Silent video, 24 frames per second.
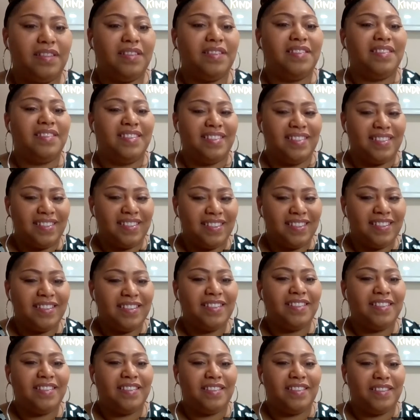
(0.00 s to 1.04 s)
like,
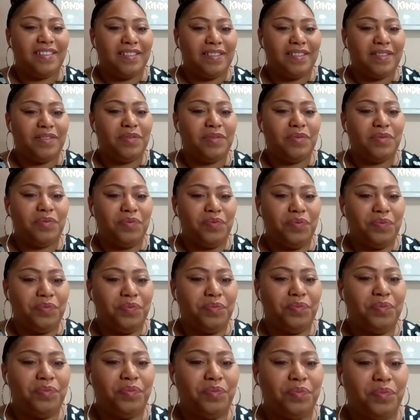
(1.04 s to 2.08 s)
especially when things
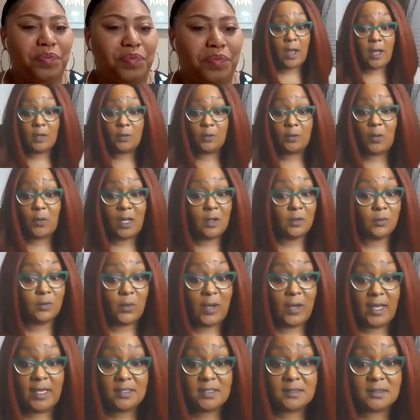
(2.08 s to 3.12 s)
were like wild, wild
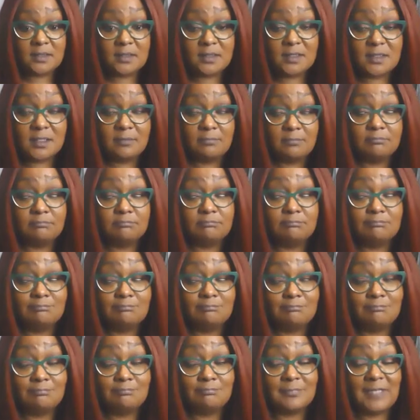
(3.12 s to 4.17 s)
west,
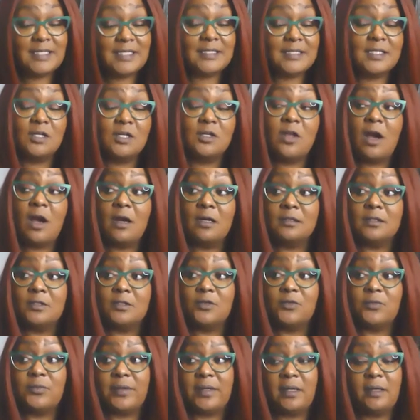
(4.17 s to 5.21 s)
they still are a
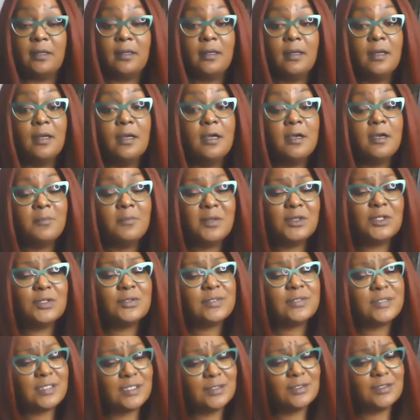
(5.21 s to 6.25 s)
little bit, but
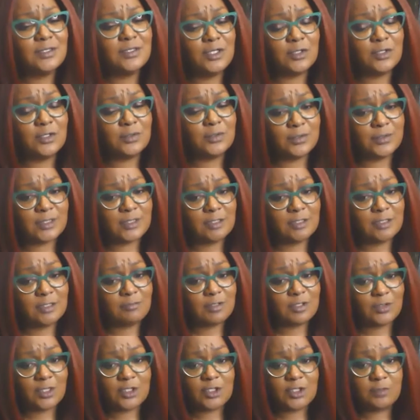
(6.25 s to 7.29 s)
there's still, you know, there's some
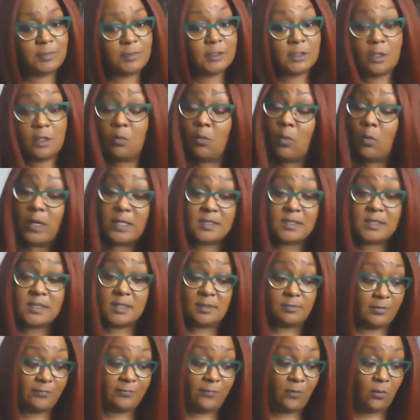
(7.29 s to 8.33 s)
structure, but there
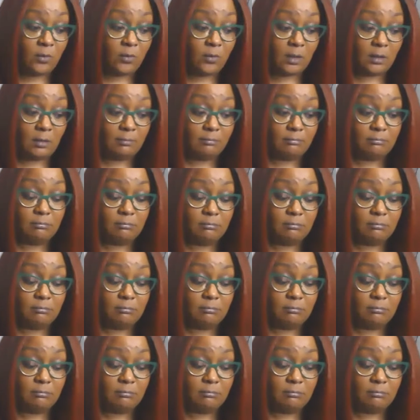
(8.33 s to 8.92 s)
wasn't before.